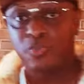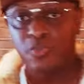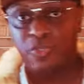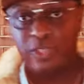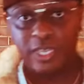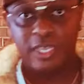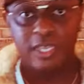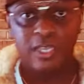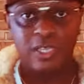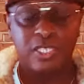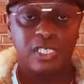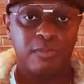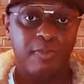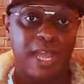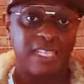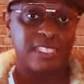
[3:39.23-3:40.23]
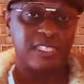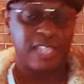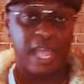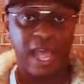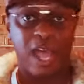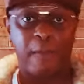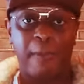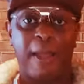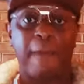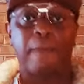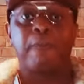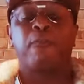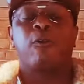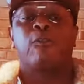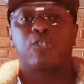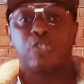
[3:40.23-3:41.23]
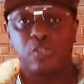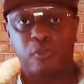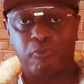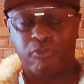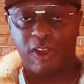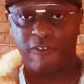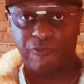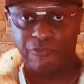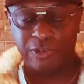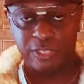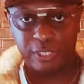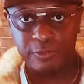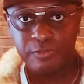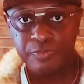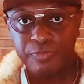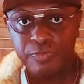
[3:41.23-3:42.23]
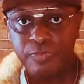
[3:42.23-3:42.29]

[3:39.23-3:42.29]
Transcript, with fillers: do things and my style, my personal preference.